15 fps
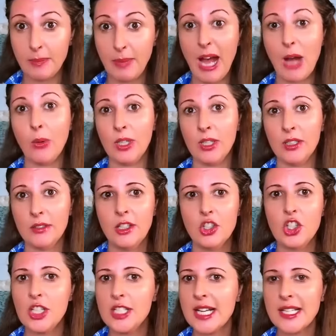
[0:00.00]
power.
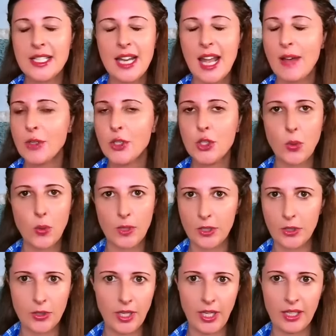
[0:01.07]
She doesn't have a sword in
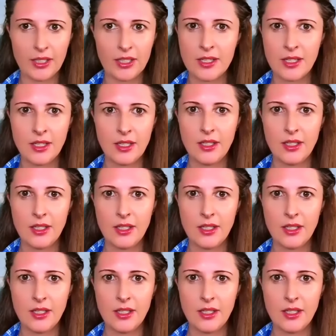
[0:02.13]
her hand.